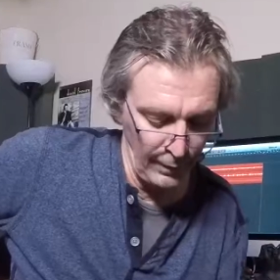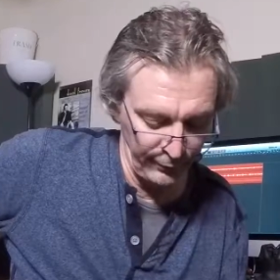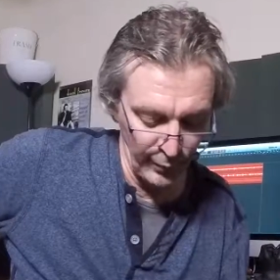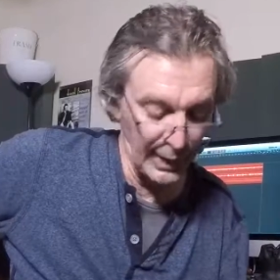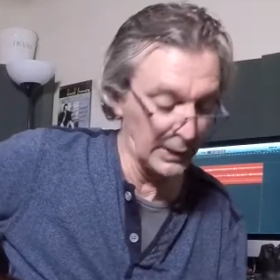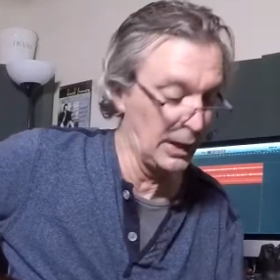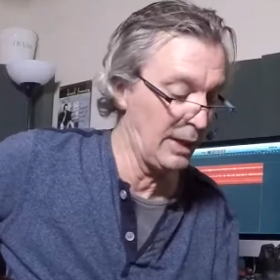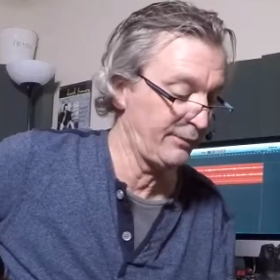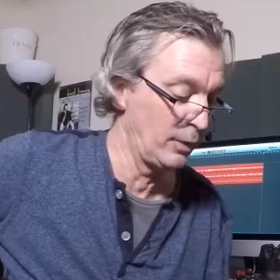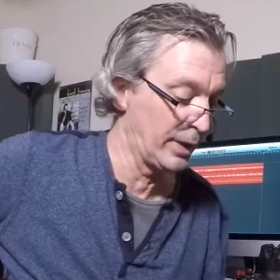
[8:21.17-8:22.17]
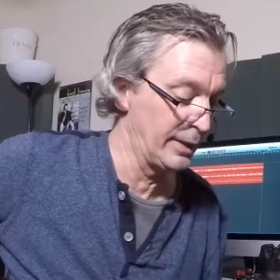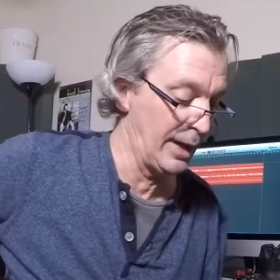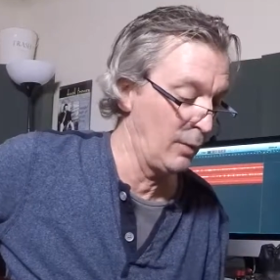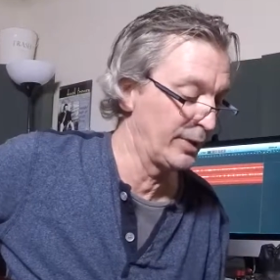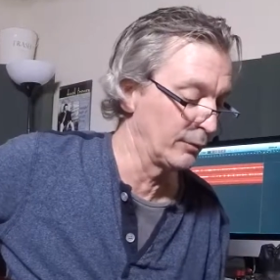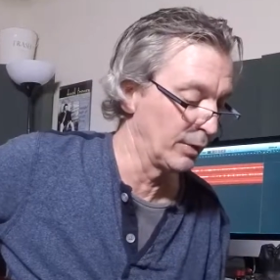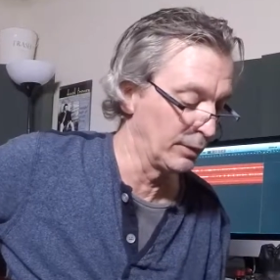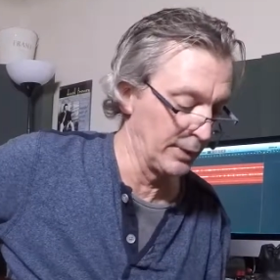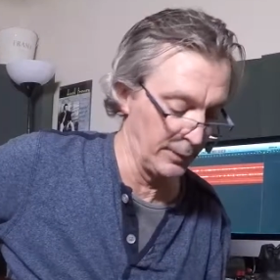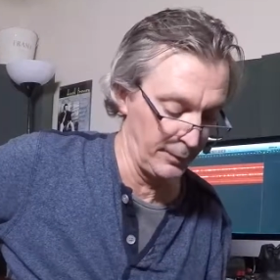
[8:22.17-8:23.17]
So we got lots. Okay, now we can run
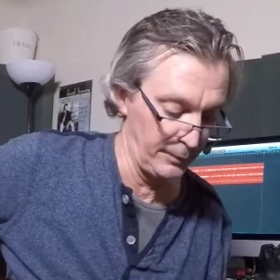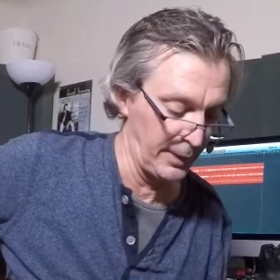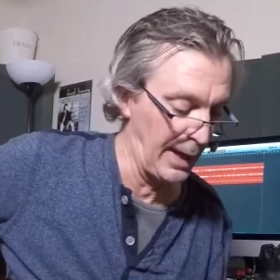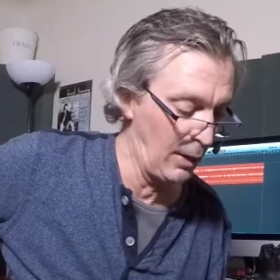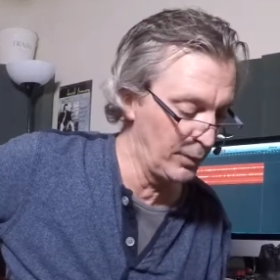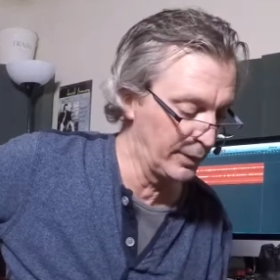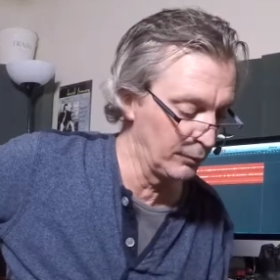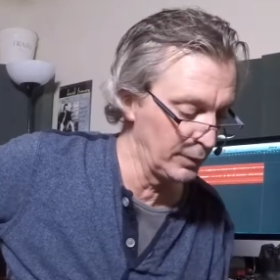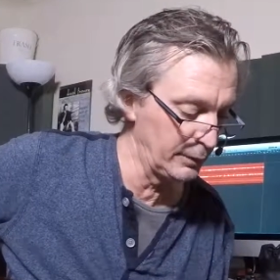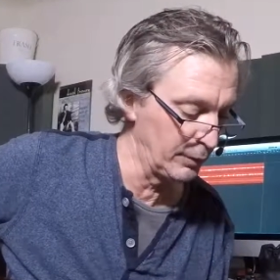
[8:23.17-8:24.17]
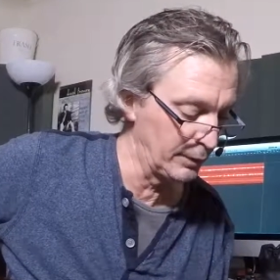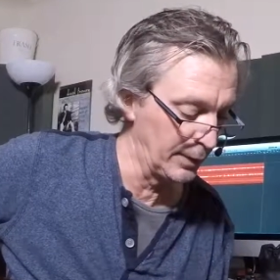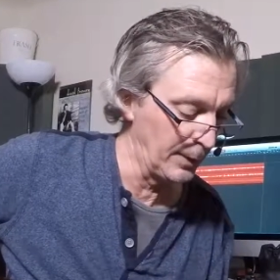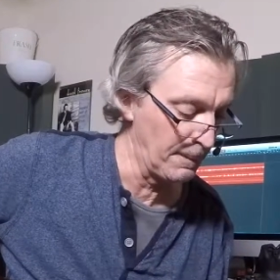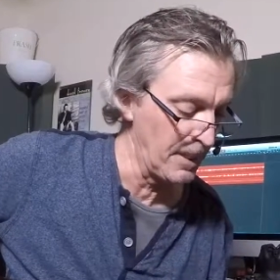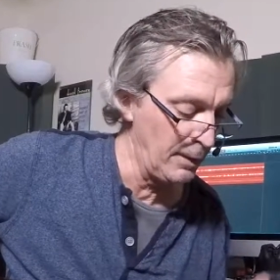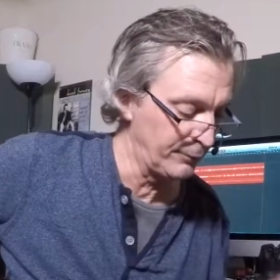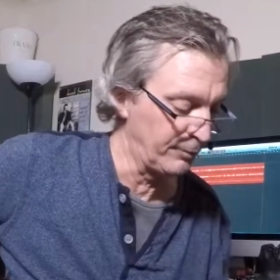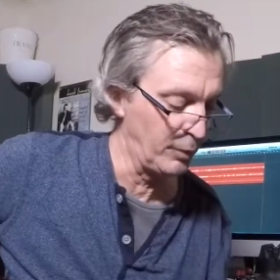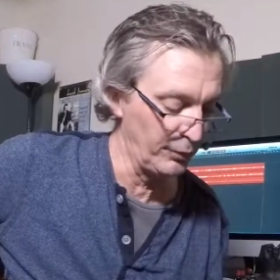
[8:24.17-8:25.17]
around. Now we can really run around.
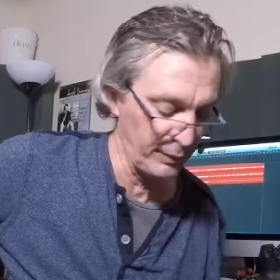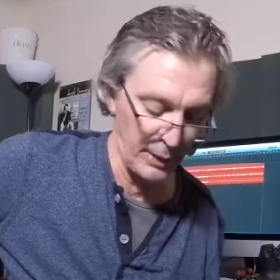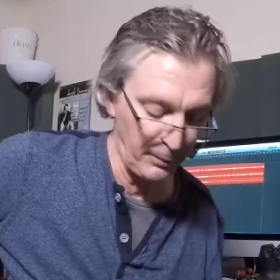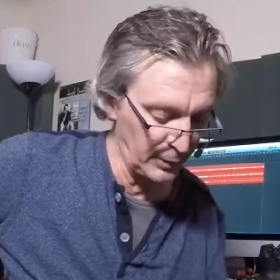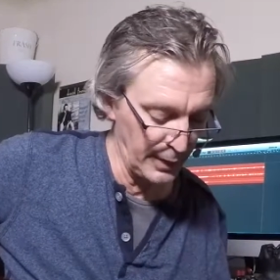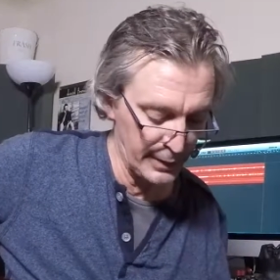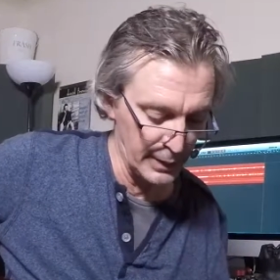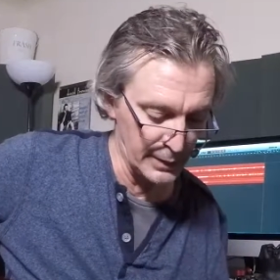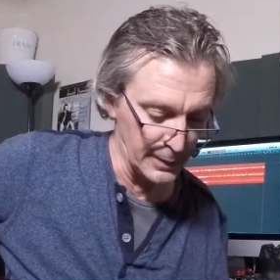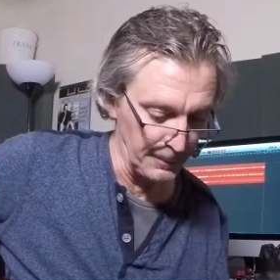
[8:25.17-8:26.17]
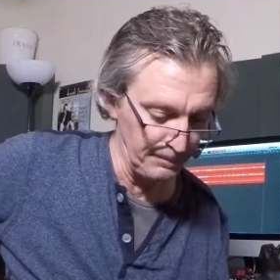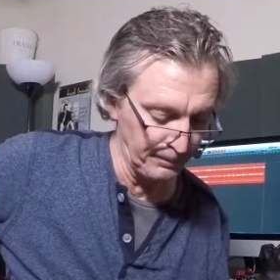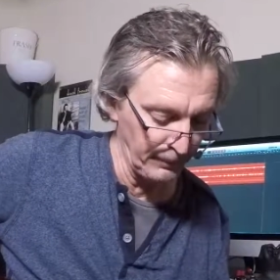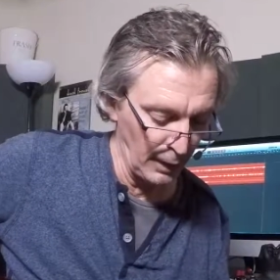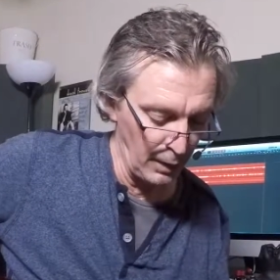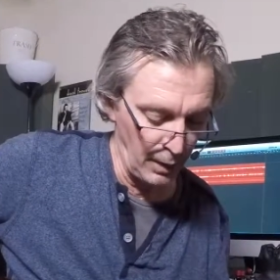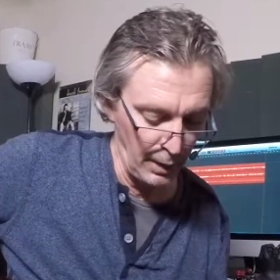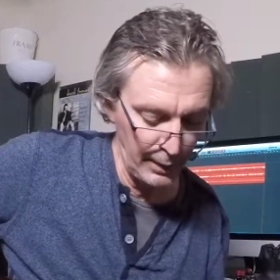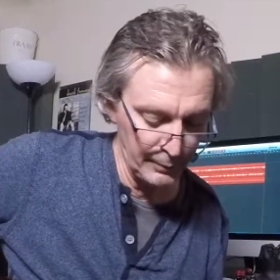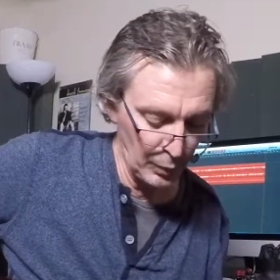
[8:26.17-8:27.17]
Suppose a couple ideas here.
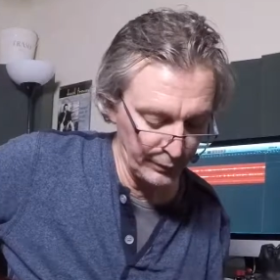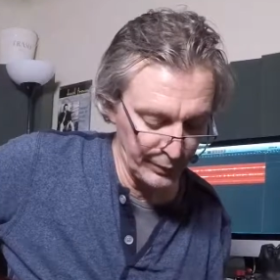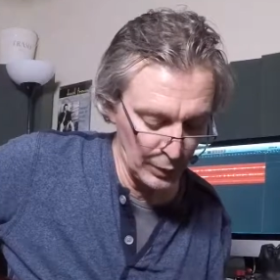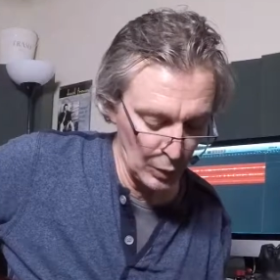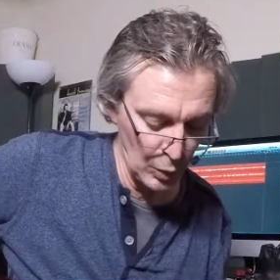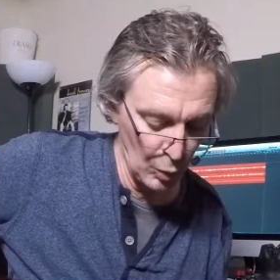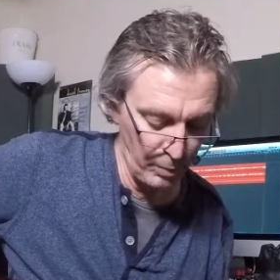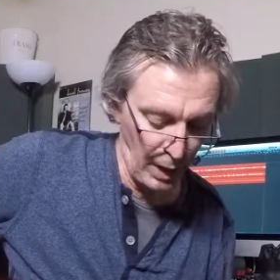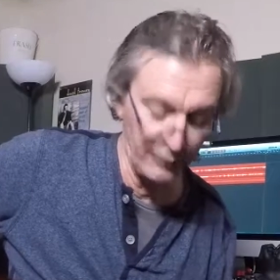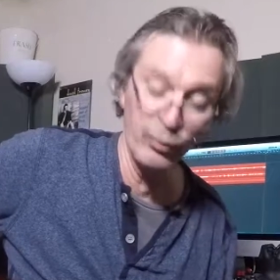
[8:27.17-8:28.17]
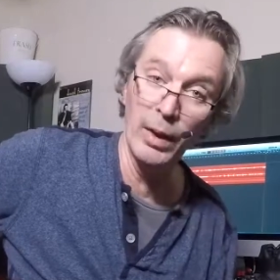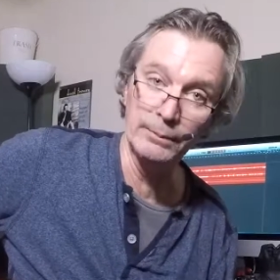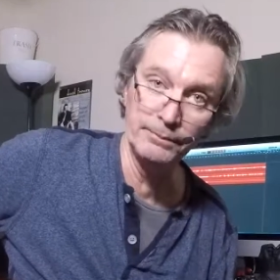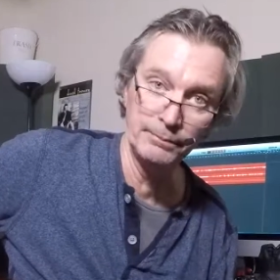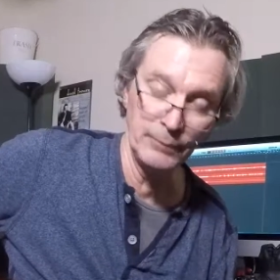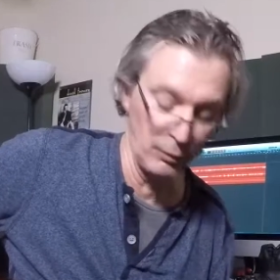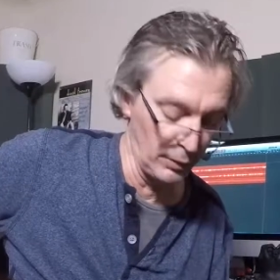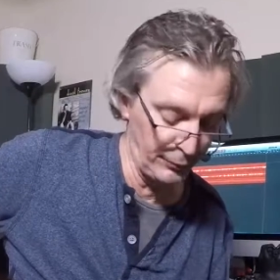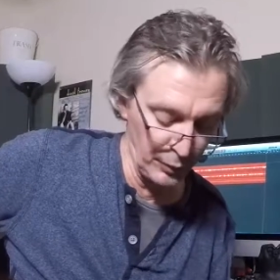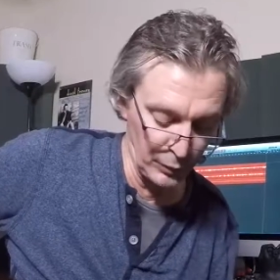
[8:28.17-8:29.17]
I am going to go box 1. I'll
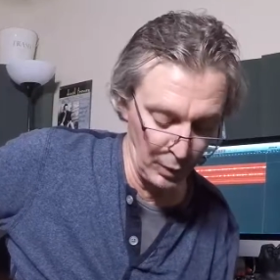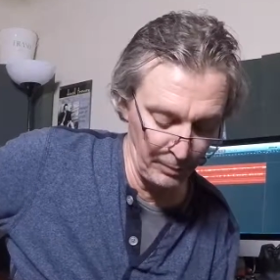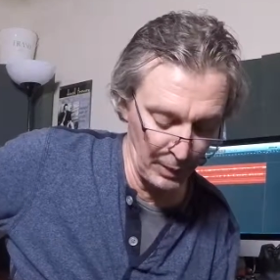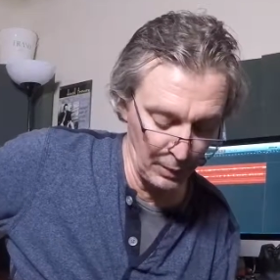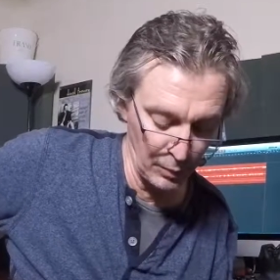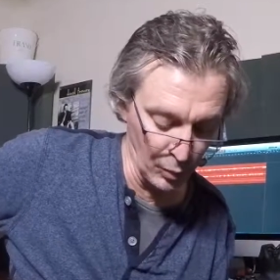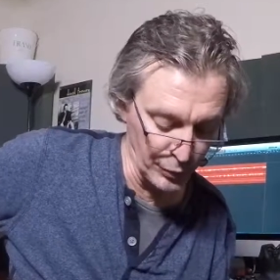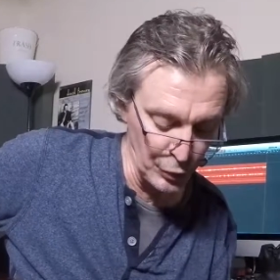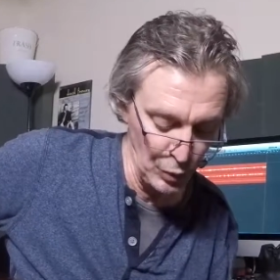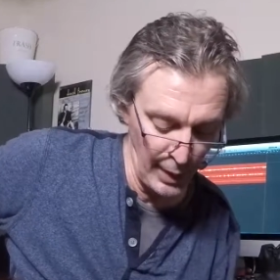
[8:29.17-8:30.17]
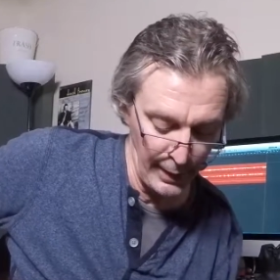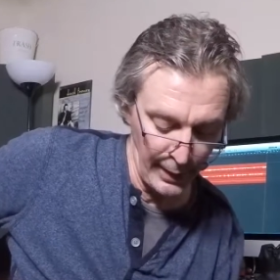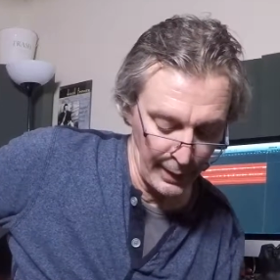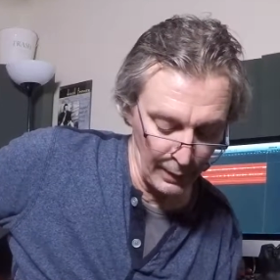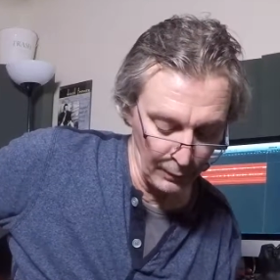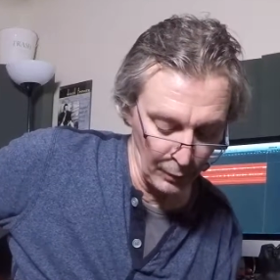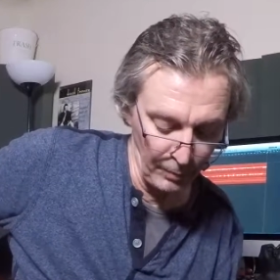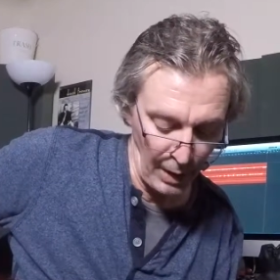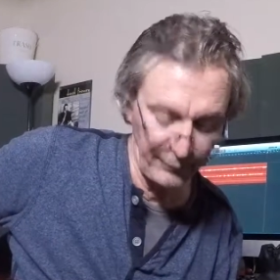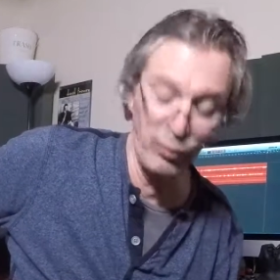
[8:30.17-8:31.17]
run through a 12 bar or 2, and I'll go
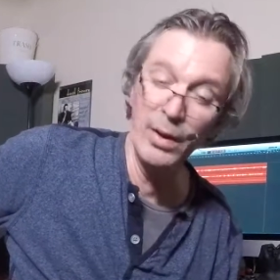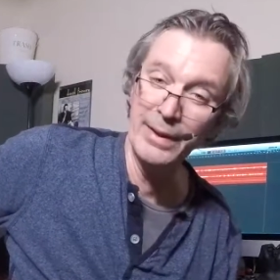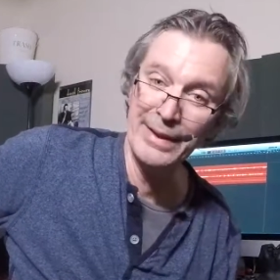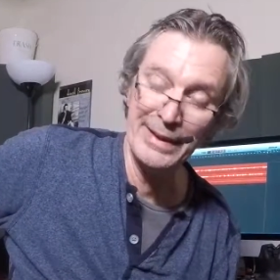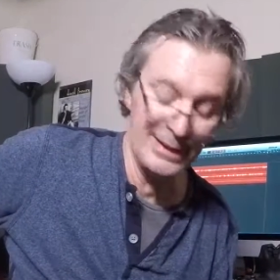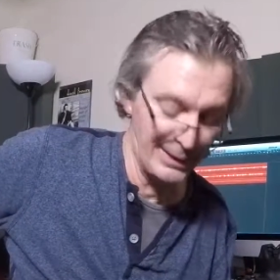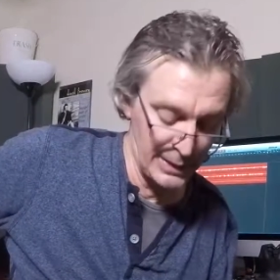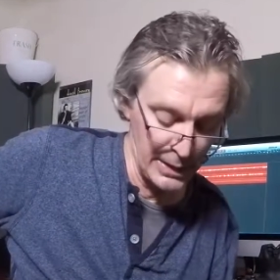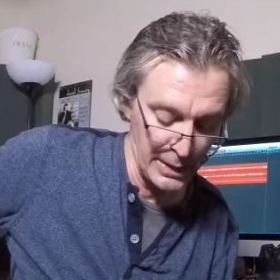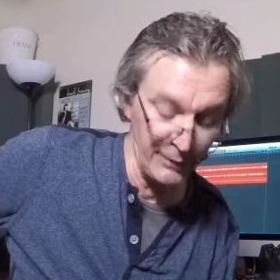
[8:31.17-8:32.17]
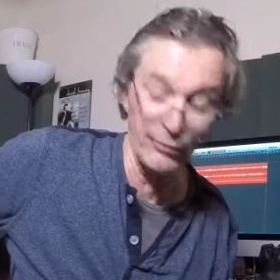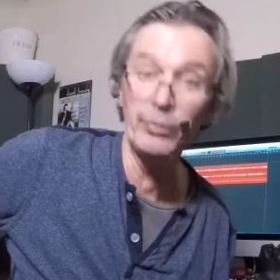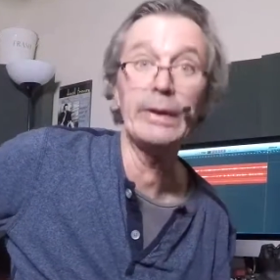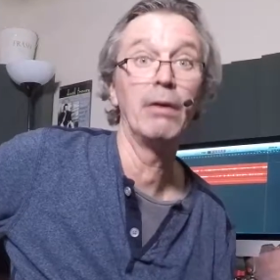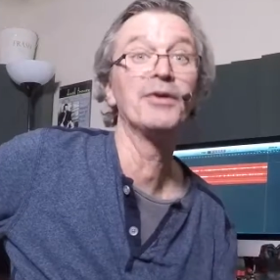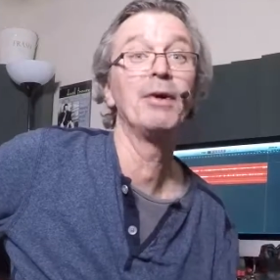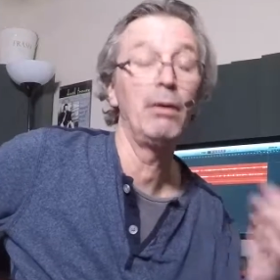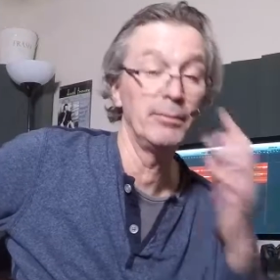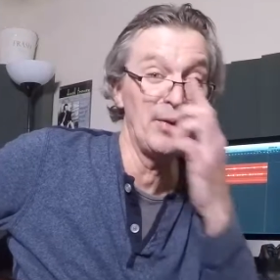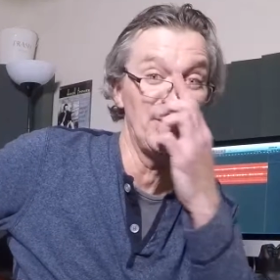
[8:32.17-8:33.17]
box 1 in E, because it's really hard to
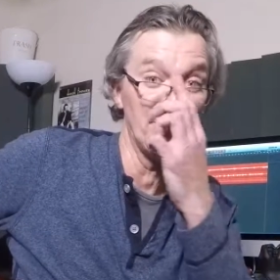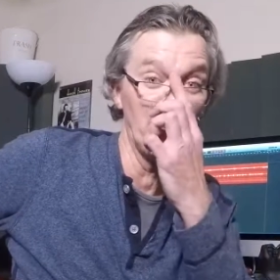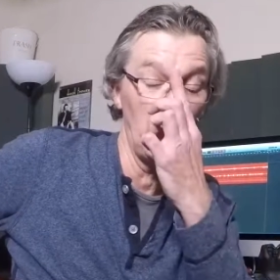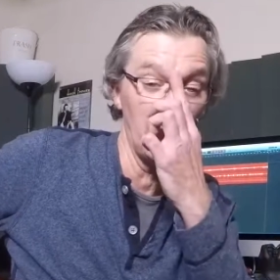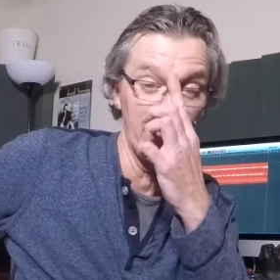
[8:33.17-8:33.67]
call them out as I'm going.